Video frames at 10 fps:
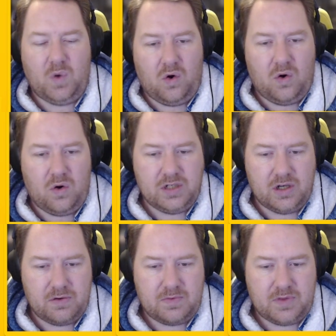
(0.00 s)
Or,
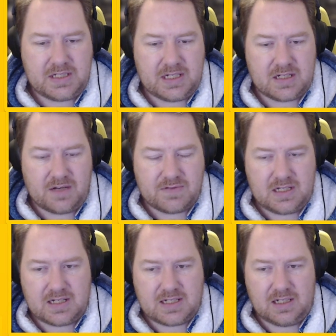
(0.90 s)
this is
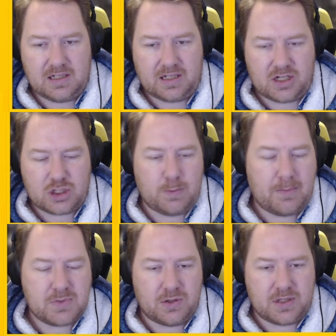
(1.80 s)
obviously, it's like a
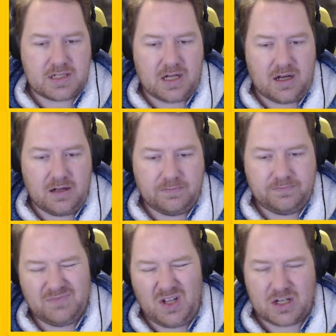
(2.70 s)
shmup sort of style,
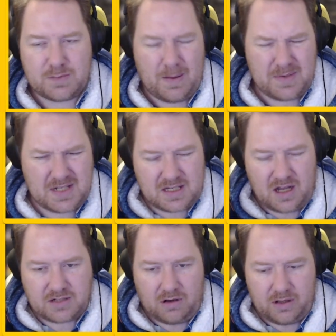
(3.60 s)
not a shmup, it's a
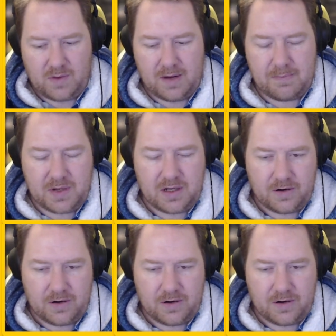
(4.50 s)
side-scrolling one, but,